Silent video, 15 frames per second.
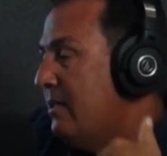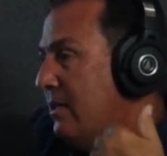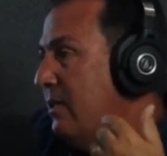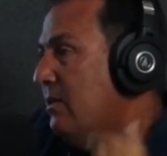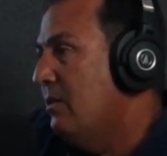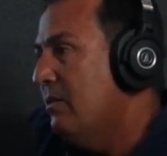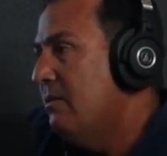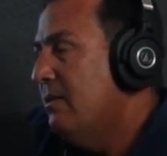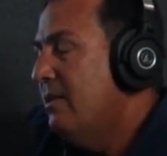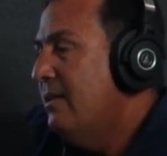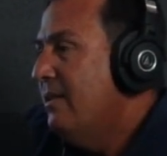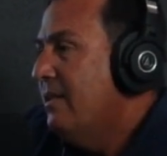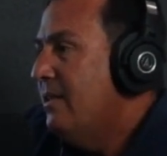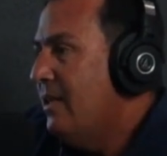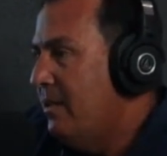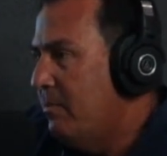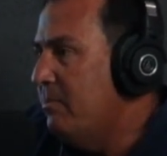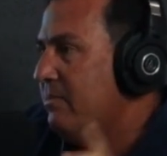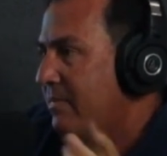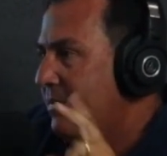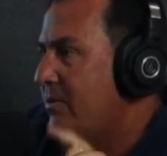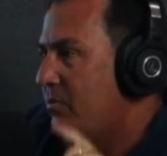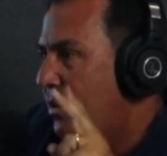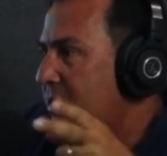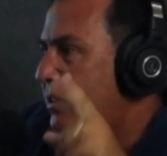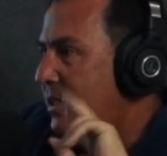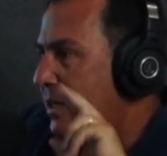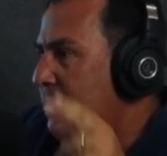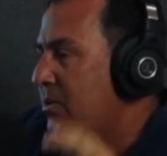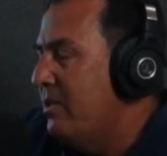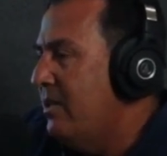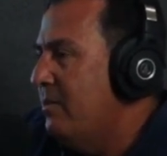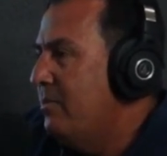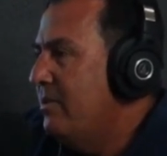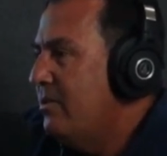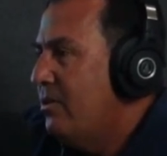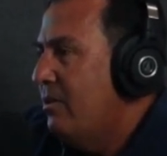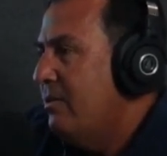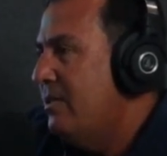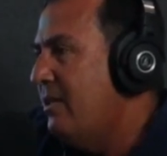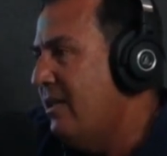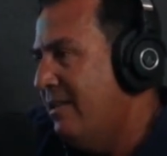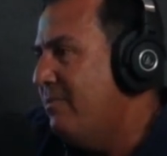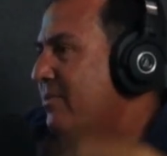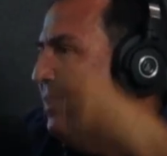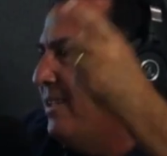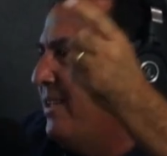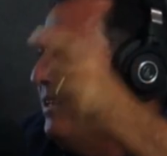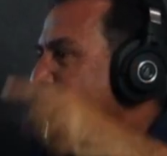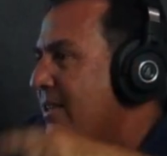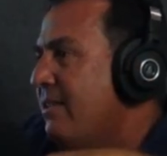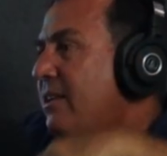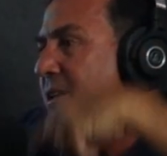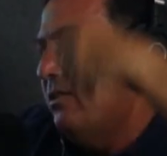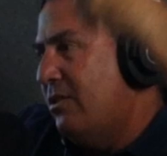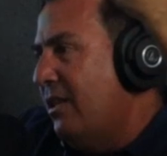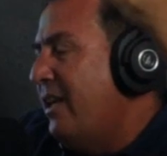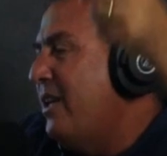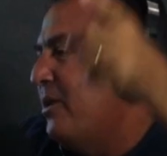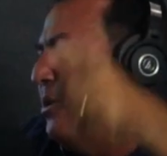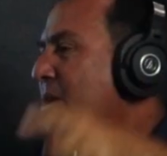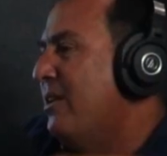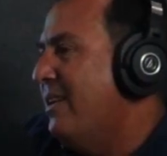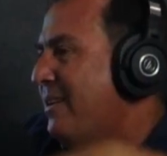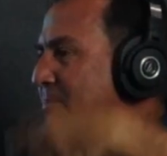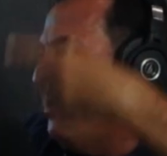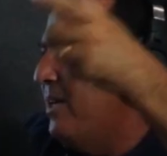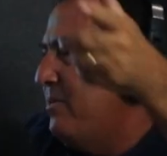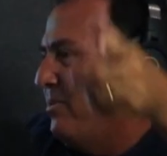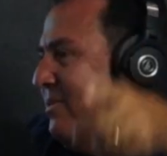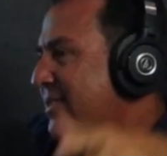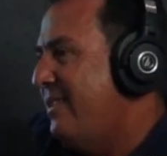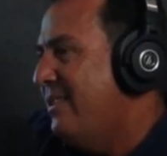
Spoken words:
And, I'm right there with him. So, and then years later on, I met,